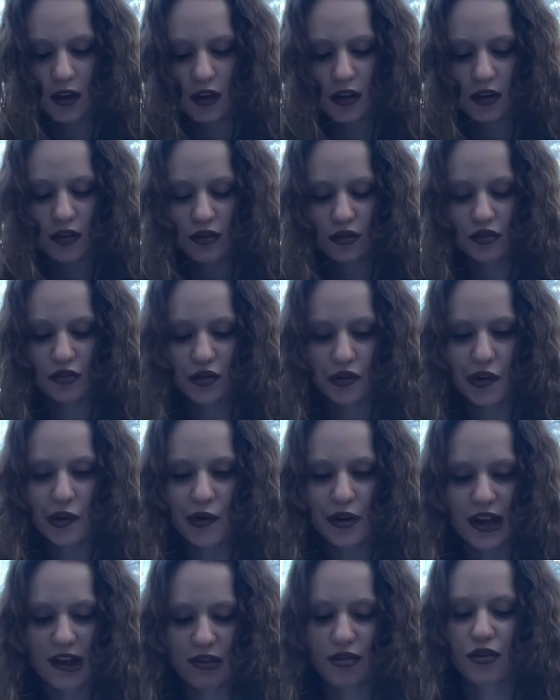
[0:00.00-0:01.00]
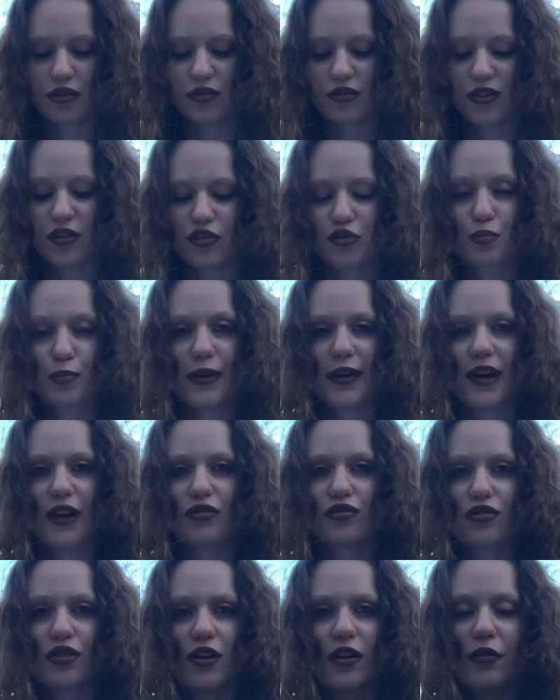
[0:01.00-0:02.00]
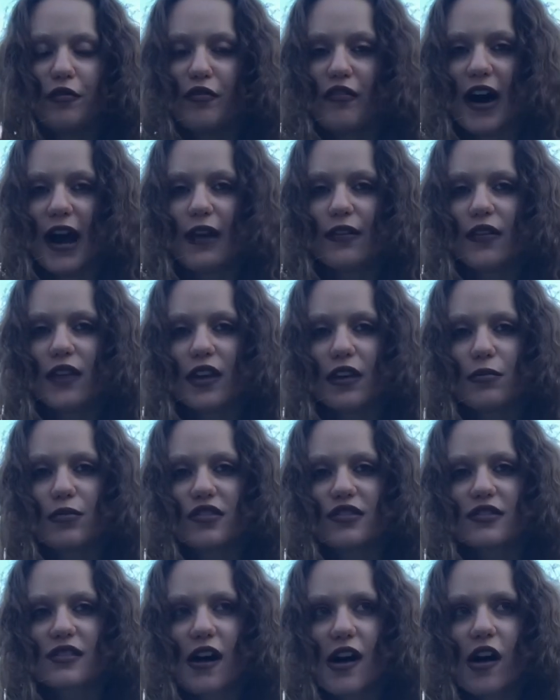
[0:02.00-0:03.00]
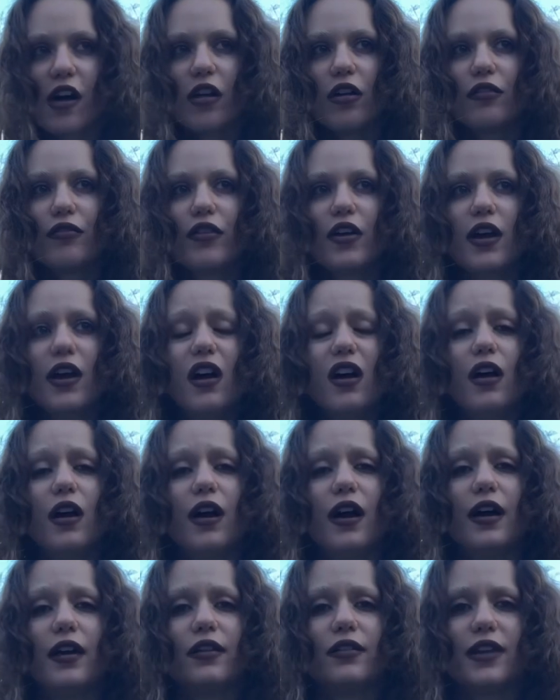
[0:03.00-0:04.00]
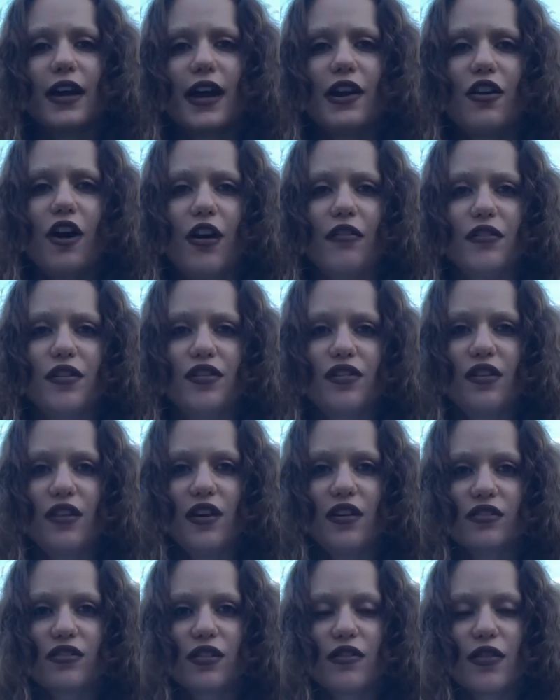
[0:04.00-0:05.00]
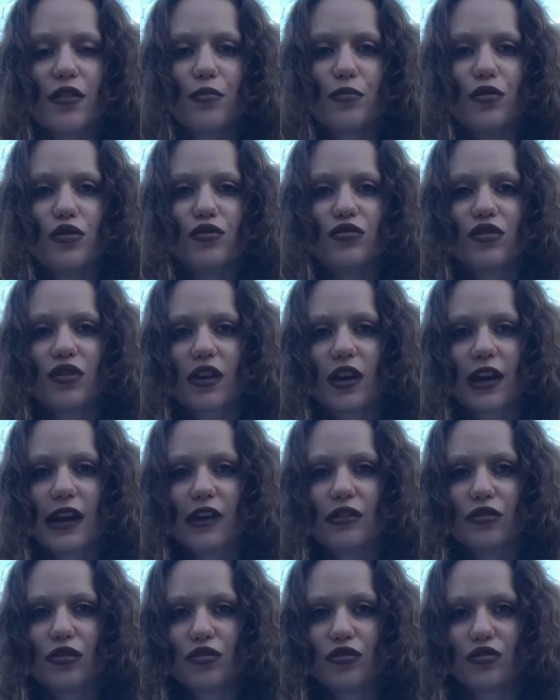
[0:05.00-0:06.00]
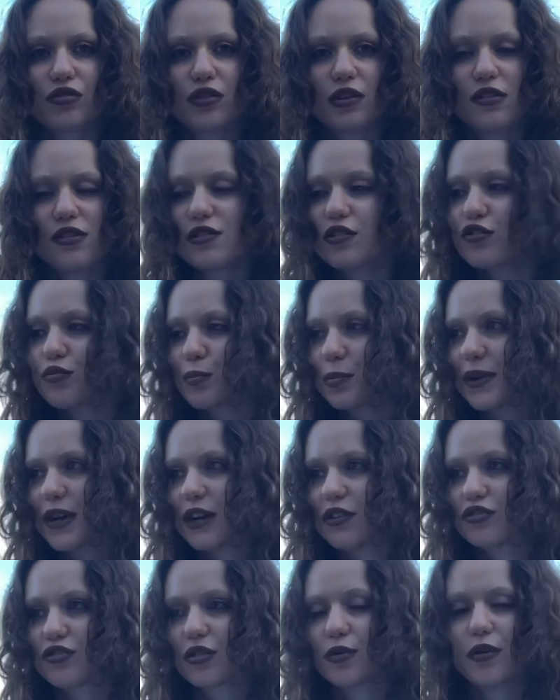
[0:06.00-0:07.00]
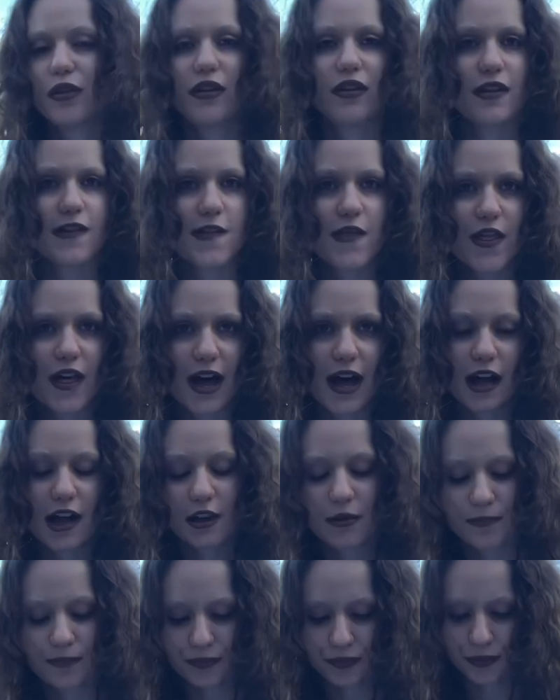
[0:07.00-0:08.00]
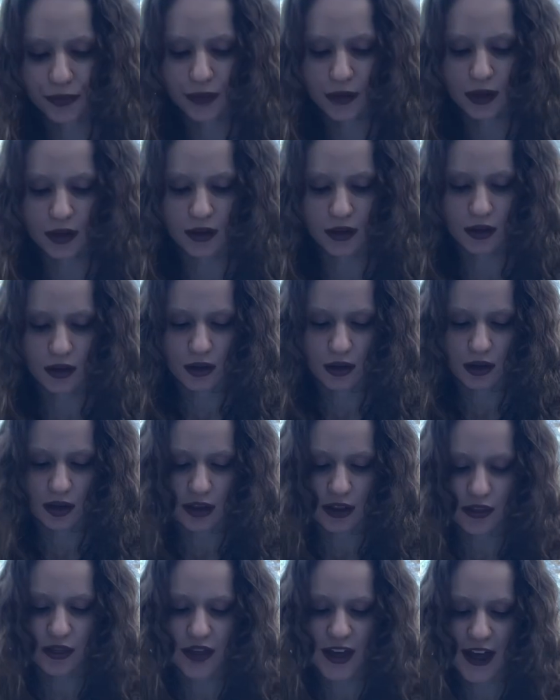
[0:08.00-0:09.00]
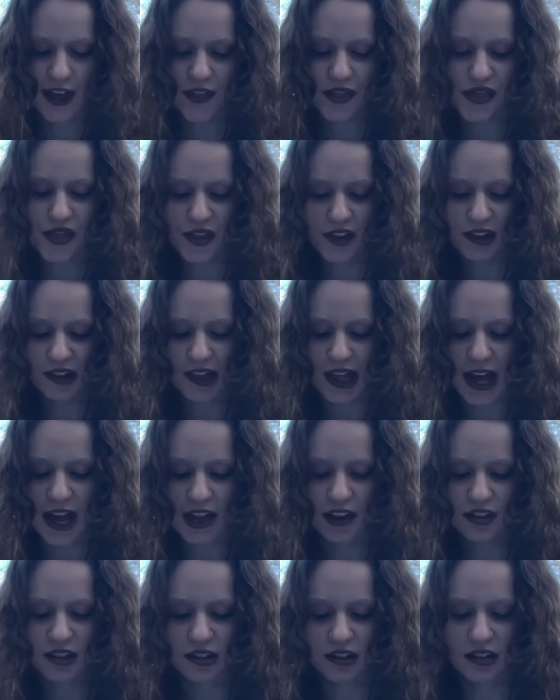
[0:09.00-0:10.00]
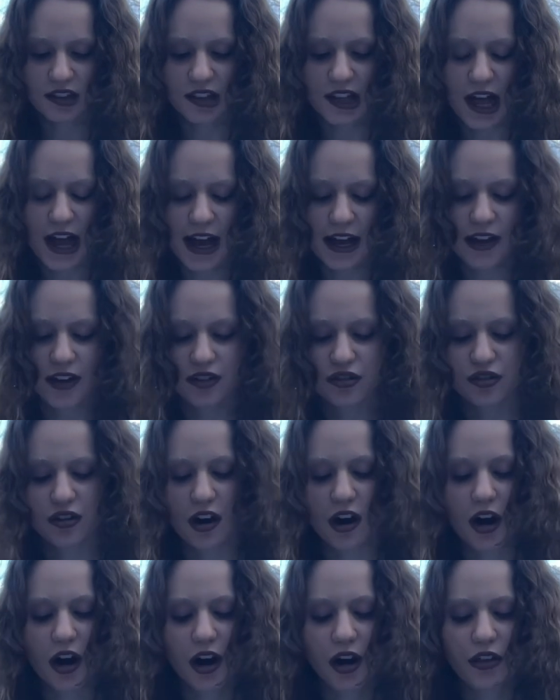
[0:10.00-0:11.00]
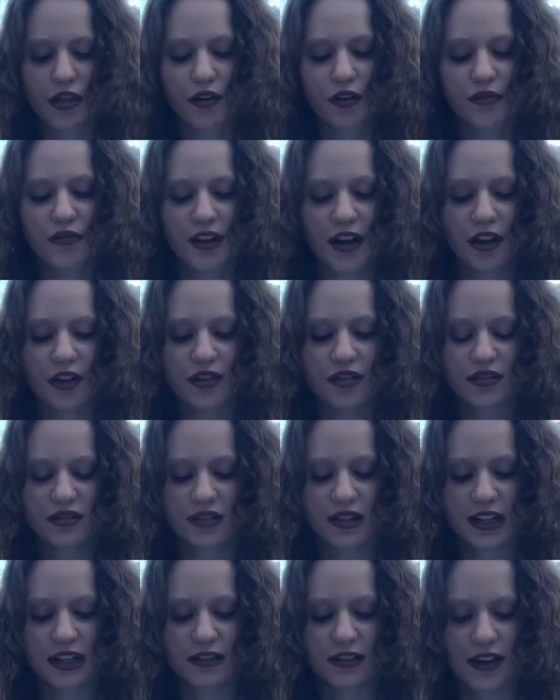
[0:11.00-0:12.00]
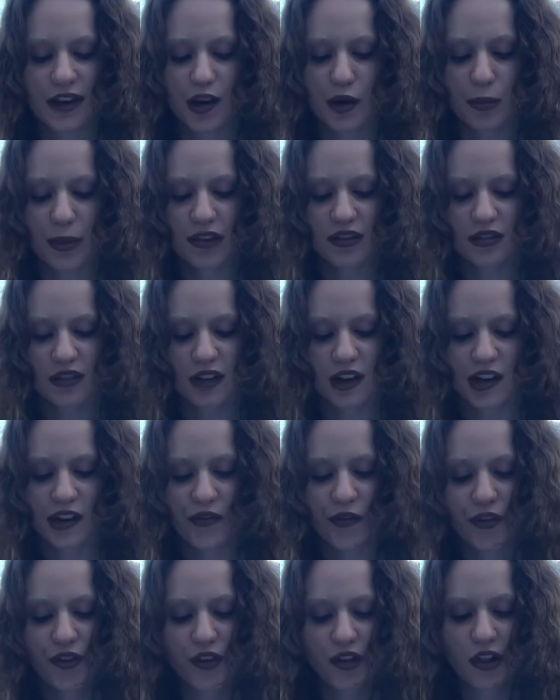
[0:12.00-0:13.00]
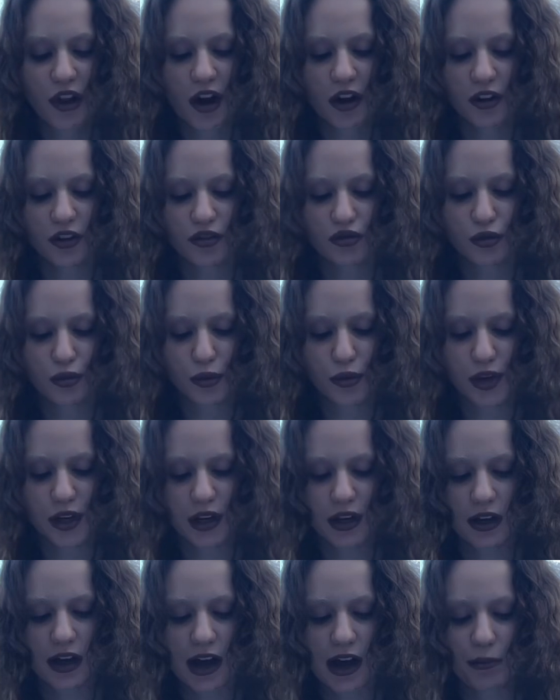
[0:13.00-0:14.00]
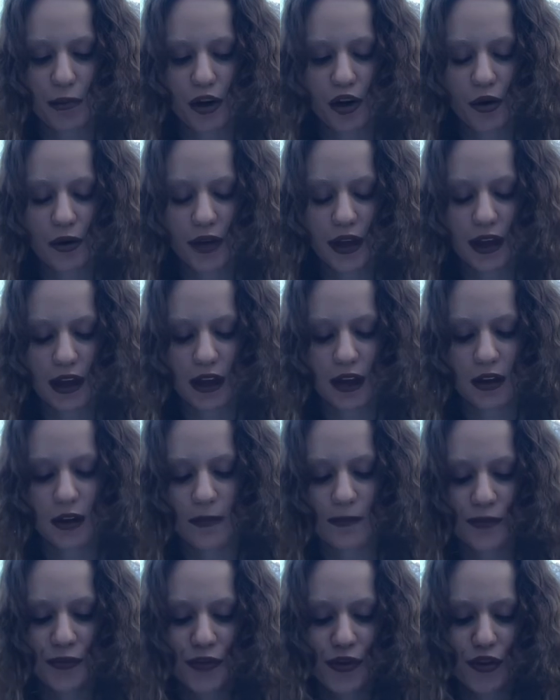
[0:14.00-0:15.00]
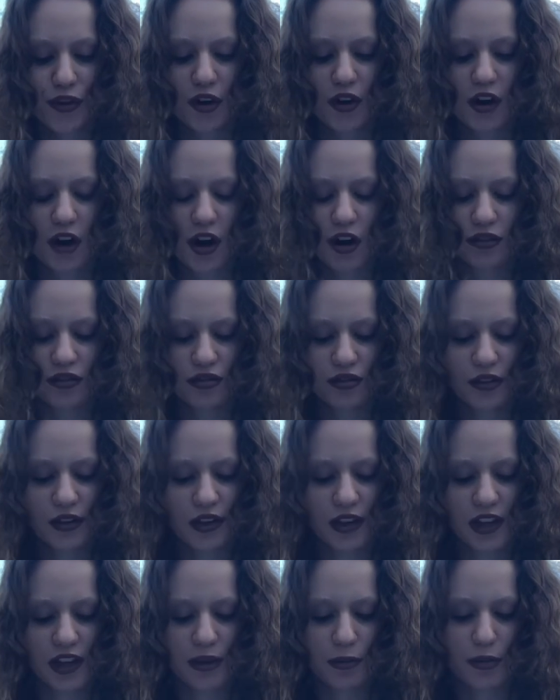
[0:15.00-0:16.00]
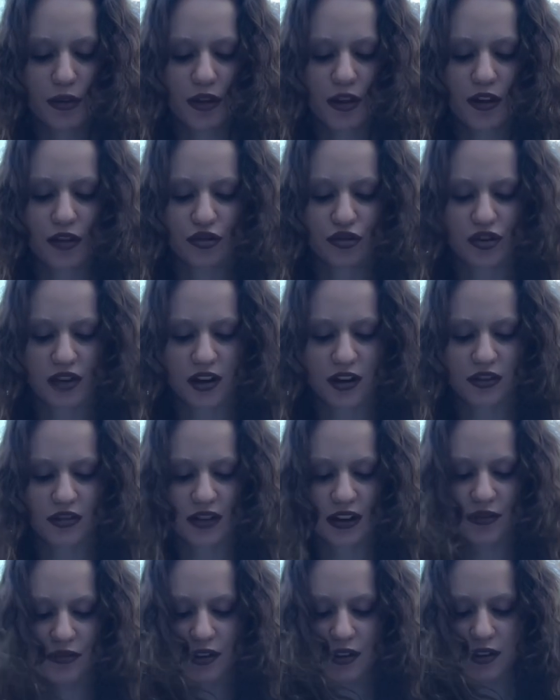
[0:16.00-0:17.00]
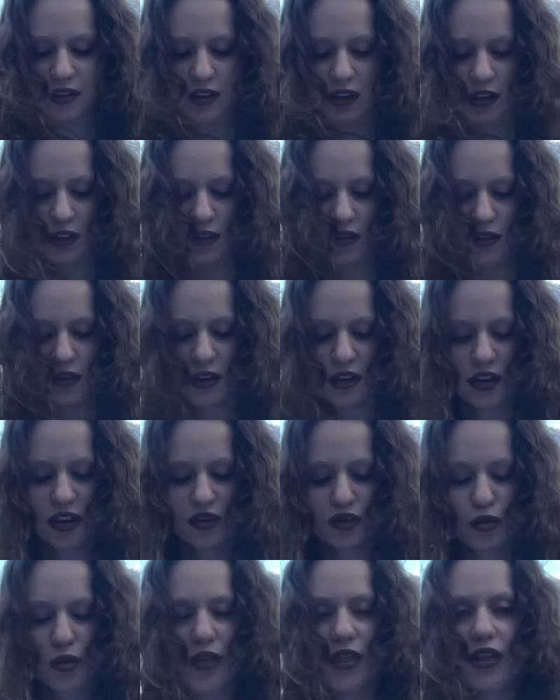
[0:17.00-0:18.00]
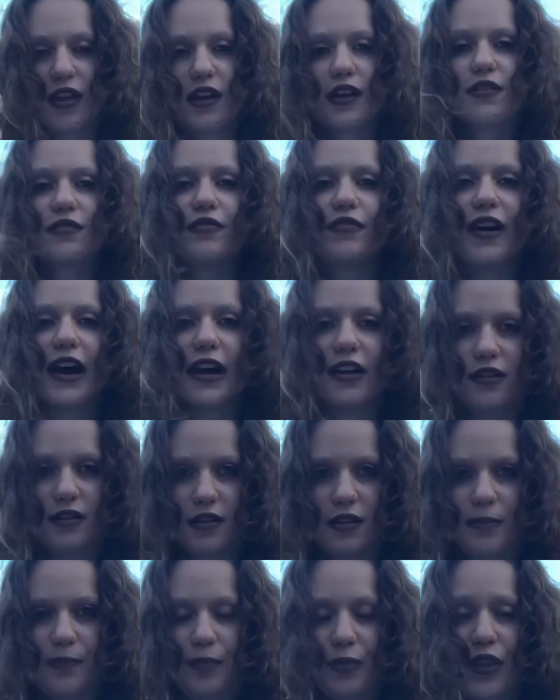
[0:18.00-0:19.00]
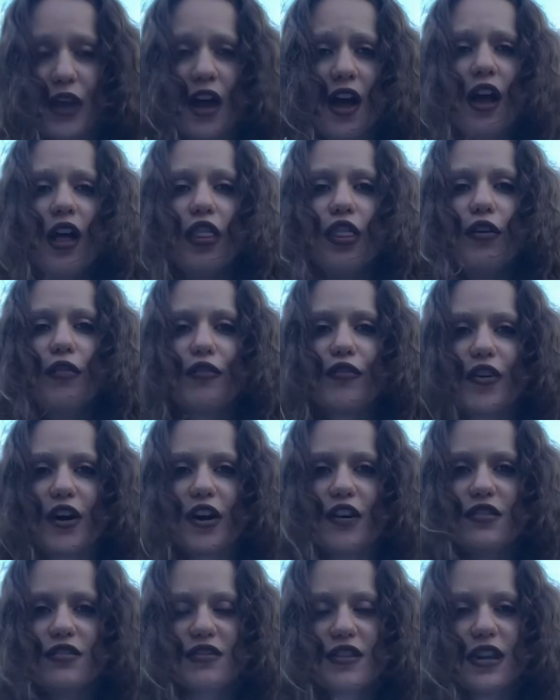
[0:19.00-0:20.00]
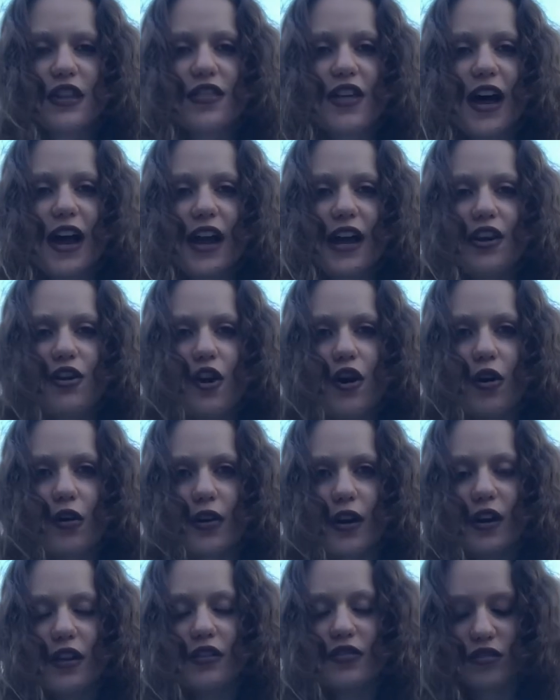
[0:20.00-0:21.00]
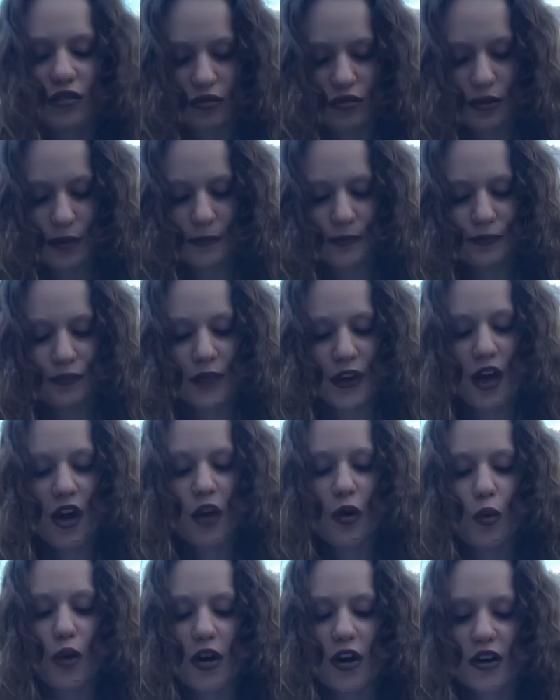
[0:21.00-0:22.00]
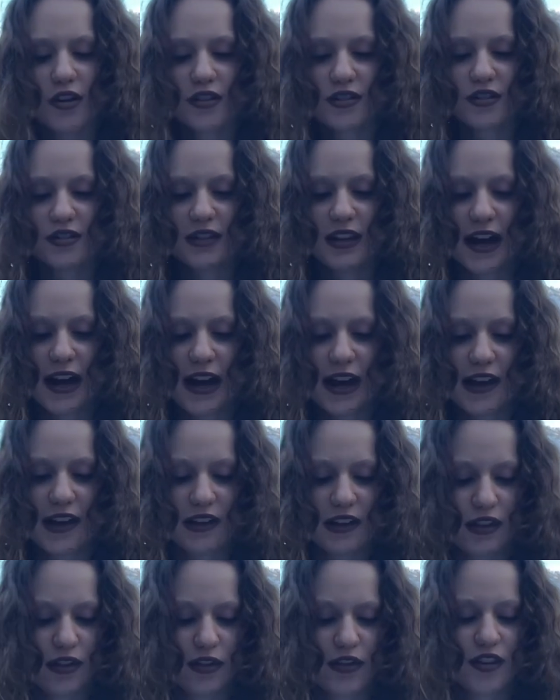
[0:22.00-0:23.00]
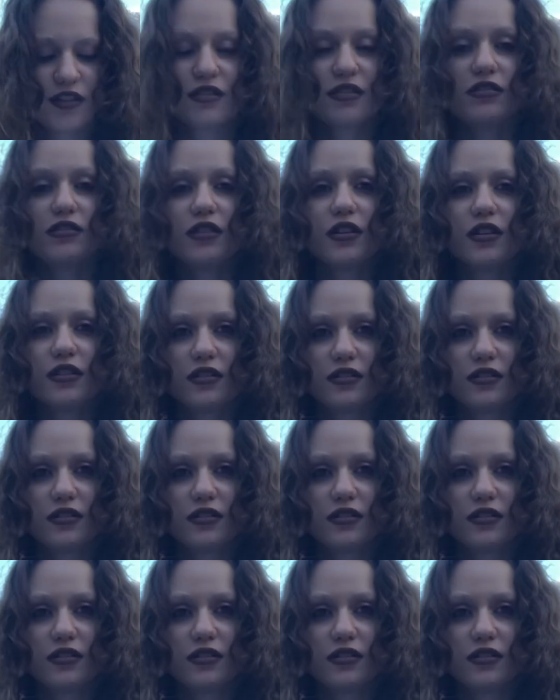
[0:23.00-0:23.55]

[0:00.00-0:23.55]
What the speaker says: So yeah, there's this pressure of finding himself, and obviously he's in the music industry, there's pressure within that. Then the last lines are, the veil is thin like my skin, the lock is weak, I'm going in. The cost to keep this shit is everything, the keys within, find it. The first thing that I noticed was that these are the